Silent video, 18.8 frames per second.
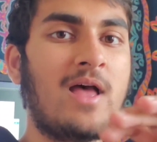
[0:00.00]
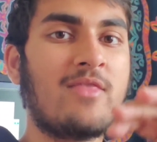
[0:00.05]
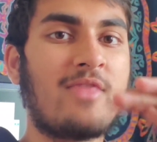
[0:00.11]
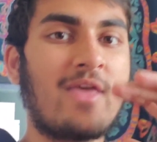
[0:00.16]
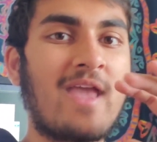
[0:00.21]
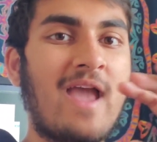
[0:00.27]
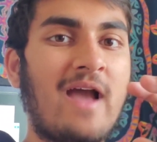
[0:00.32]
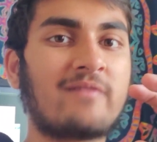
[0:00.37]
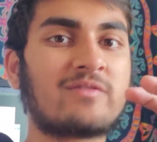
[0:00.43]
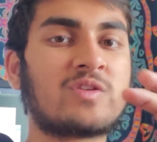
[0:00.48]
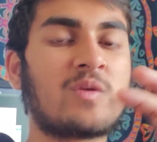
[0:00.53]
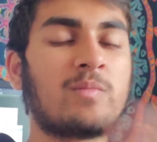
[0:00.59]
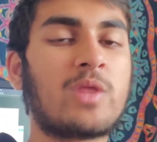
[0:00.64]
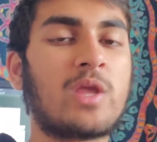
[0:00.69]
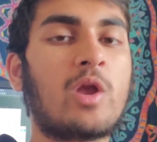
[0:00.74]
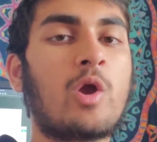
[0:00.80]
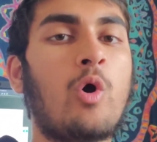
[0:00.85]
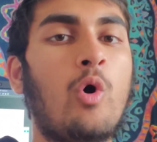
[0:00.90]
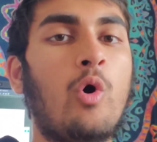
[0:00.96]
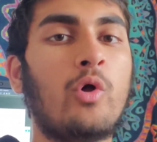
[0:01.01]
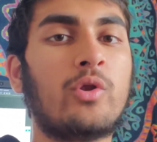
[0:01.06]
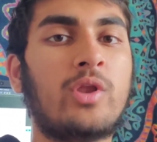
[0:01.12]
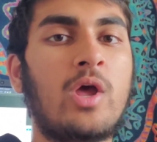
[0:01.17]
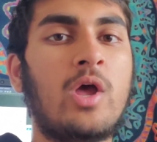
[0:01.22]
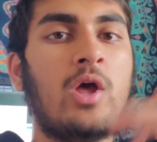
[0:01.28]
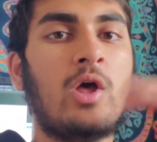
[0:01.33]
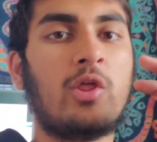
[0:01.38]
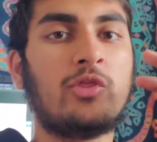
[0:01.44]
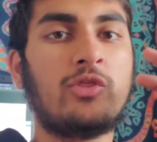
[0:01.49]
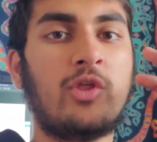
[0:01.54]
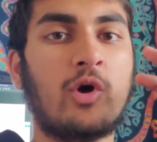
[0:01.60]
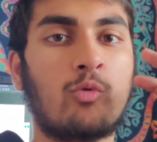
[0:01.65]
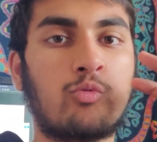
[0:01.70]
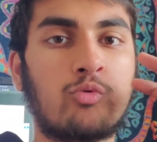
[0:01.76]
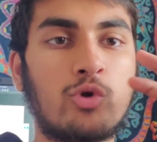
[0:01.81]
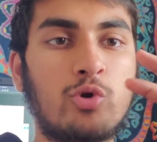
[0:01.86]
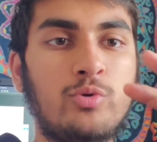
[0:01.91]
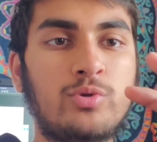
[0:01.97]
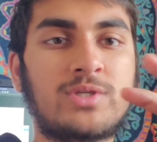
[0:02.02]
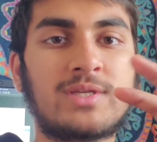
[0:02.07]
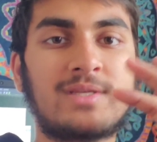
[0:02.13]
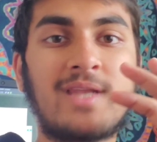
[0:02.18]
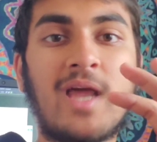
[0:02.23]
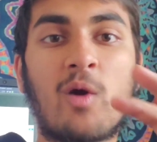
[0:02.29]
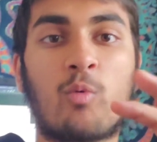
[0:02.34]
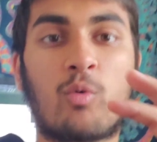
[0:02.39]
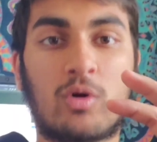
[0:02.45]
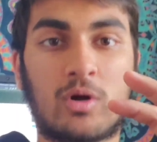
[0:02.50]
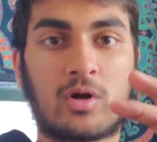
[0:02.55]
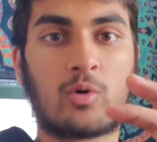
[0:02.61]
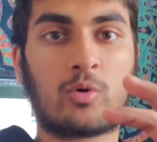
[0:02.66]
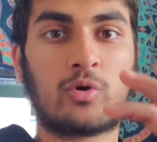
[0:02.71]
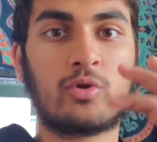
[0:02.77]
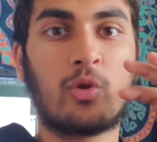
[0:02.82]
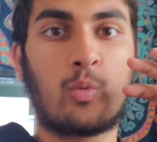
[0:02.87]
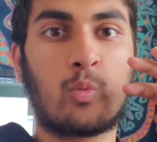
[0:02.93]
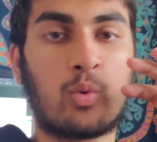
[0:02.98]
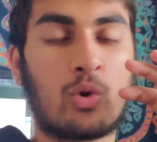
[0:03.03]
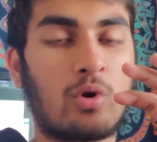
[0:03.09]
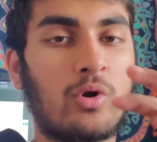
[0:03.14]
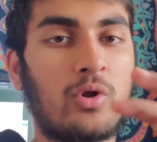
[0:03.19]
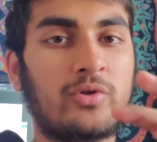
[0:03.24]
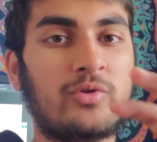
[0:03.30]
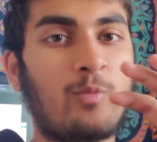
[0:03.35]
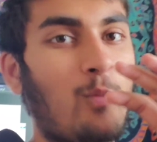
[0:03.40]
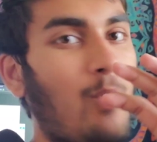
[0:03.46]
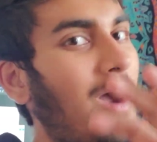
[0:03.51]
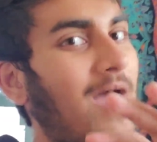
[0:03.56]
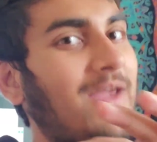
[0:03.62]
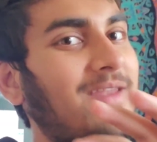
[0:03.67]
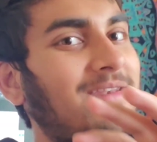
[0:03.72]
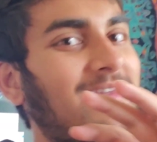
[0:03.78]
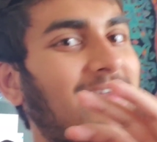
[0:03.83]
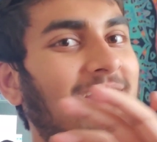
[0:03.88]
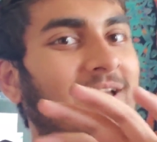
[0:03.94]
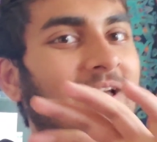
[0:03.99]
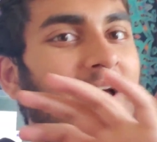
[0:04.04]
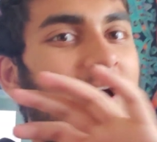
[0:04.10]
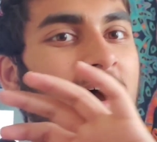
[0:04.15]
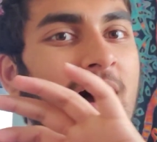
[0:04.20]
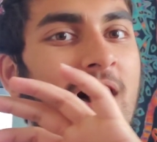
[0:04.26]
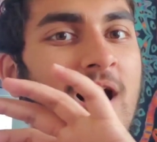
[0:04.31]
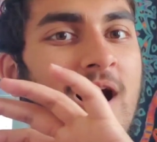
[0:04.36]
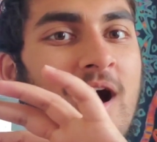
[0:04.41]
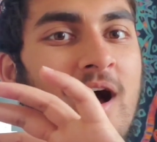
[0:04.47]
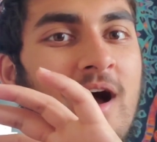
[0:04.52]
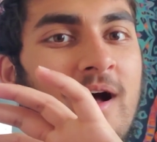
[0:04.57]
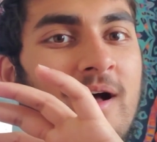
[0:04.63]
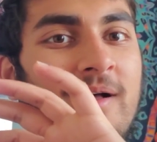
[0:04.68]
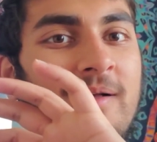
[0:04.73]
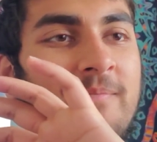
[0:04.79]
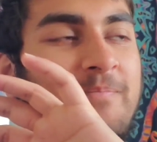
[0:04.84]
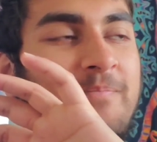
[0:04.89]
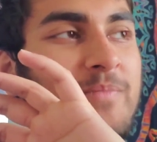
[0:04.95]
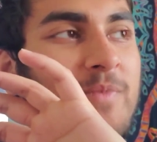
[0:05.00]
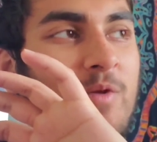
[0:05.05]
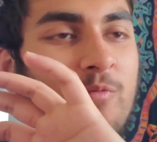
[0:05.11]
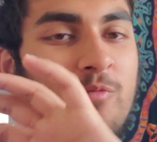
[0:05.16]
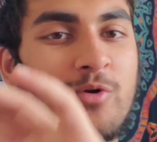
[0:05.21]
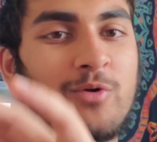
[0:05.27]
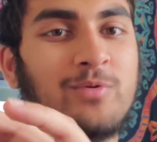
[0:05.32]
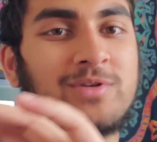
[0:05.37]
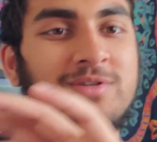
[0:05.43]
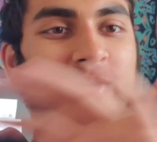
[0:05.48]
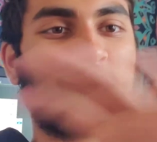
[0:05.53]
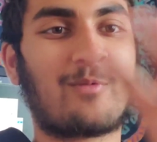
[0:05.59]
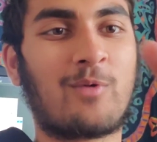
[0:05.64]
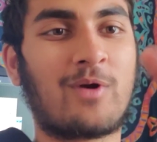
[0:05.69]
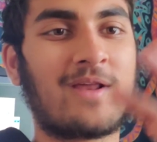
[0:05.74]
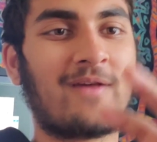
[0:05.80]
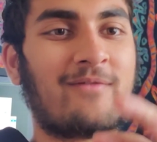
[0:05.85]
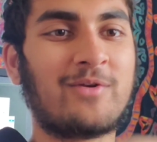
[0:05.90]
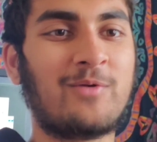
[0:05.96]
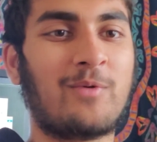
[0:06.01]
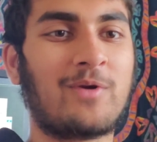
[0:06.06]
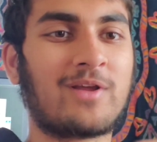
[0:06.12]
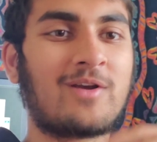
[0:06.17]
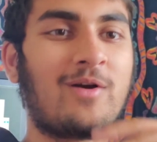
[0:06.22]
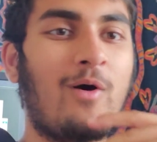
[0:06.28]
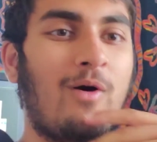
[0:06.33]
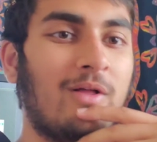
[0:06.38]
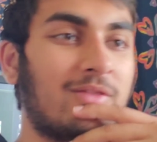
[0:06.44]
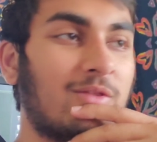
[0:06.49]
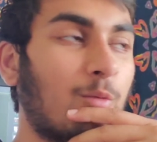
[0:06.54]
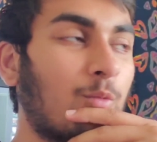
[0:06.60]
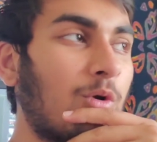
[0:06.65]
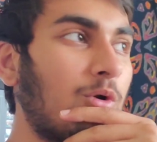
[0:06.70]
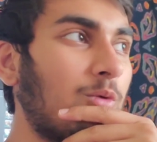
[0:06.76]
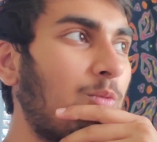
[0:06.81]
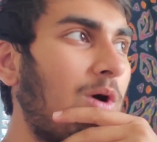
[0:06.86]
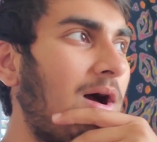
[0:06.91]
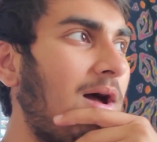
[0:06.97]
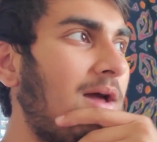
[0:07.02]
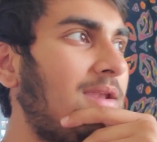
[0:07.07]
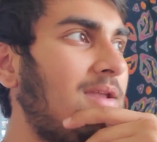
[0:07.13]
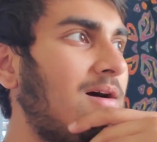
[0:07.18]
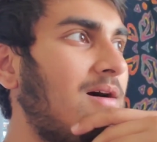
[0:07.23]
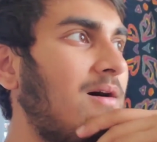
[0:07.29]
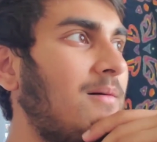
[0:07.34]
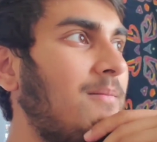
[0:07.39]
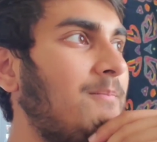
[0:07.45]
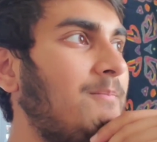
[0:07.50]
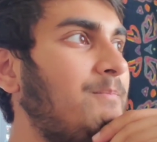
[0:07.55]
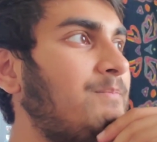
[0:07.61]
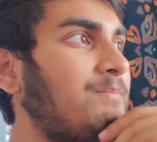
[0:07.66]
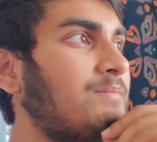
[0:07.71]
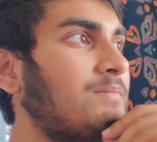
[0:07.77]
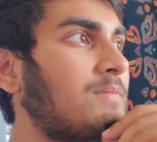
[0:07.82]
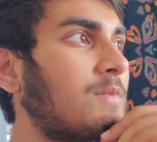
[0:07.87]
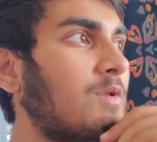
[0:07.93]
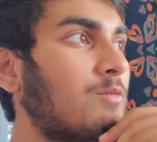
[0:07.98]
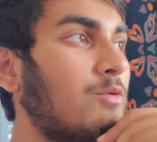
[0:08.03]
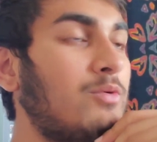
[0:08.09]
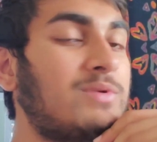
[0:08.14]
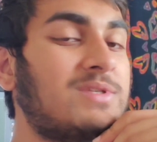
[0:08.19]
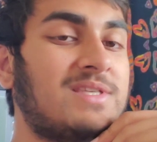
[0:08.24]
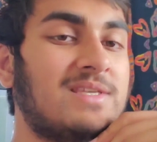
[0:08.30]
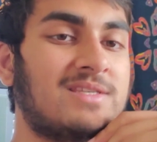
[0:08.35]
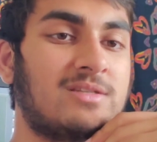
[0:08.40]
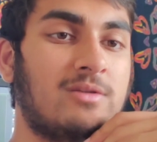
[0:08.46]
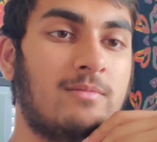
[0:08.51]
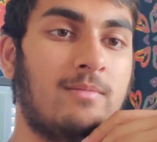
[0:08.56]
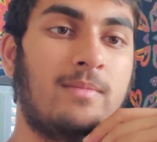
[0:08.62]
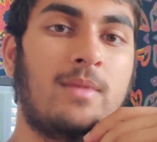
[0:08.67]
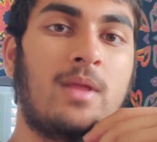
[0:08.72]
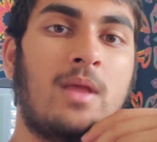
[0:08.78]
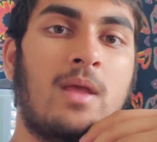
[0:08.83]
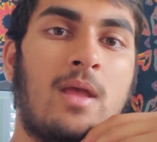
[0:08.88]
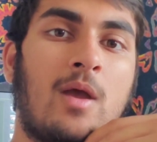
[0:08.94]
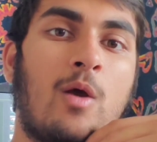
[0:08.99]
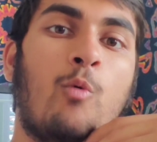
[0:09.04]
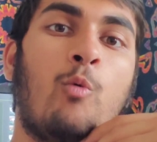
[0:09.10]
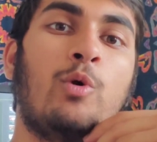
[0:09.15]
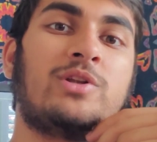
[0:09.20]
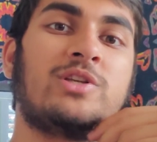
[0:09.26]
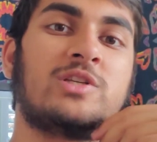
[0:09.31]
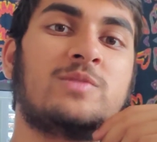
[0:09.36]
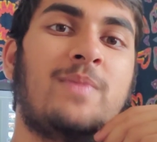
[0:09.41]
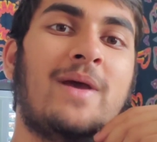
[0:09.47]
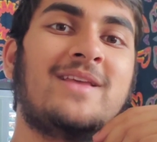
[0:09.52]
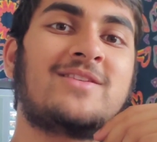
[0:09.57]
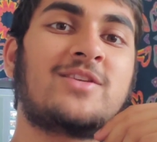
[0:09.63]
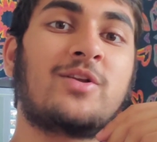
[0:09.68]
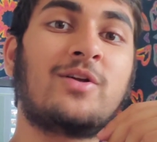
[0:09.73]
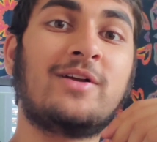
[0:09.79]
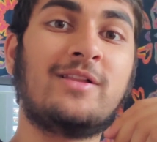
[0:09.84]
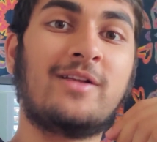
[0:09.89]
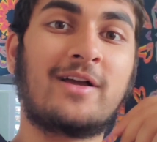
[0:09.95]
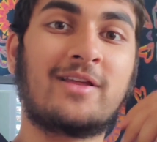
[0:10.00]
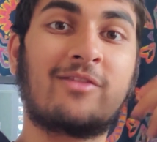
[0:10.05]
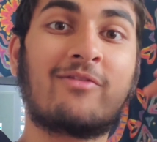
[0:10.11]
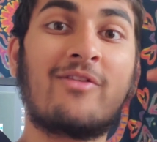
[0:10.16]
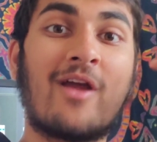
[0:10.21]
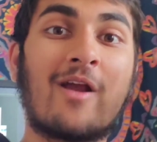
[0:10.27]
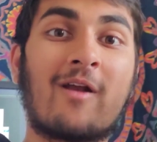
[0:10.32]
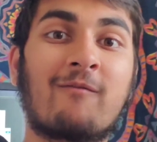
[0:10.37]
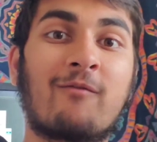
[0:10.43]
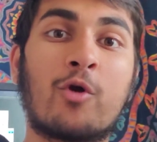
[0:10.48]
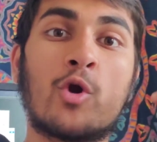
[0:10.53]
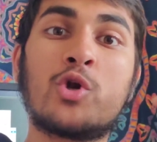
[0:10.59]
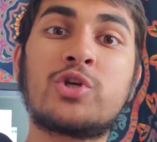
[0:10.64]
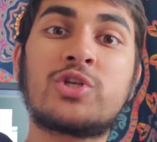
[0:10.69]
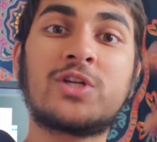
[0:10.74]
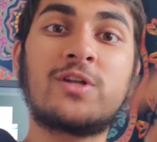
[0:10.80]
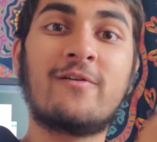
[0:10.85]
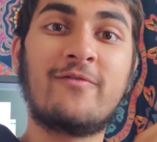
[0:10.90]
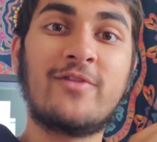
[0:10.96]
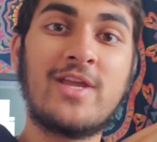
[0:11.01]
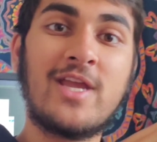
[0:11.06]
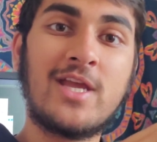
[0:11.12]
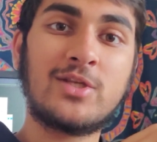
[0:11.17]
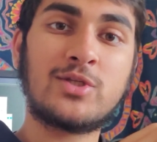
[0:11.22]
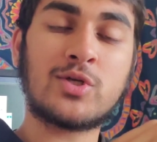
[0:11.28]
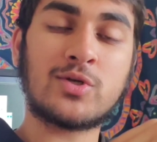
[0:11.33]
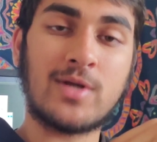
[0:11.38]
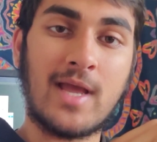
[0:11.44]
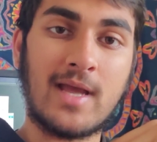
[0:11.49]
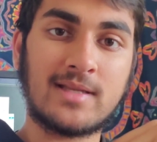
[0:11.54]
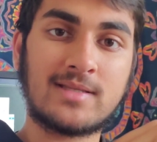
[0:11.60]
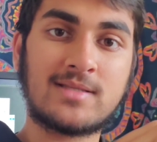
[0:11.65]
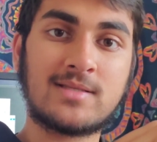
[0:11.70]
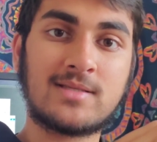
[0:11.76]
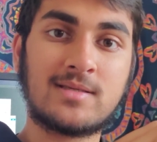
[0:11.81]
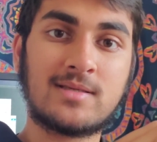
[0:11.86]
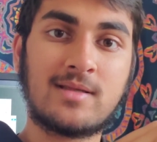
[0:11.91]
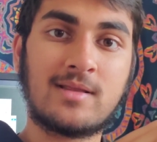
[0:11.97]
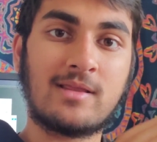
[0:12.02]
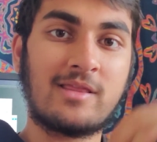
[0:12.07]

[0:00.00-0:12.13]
They have something called the root network or the worldwide uh, root or whatever you want to call it, the worldwide um, root system, which is basically like their version of the internet.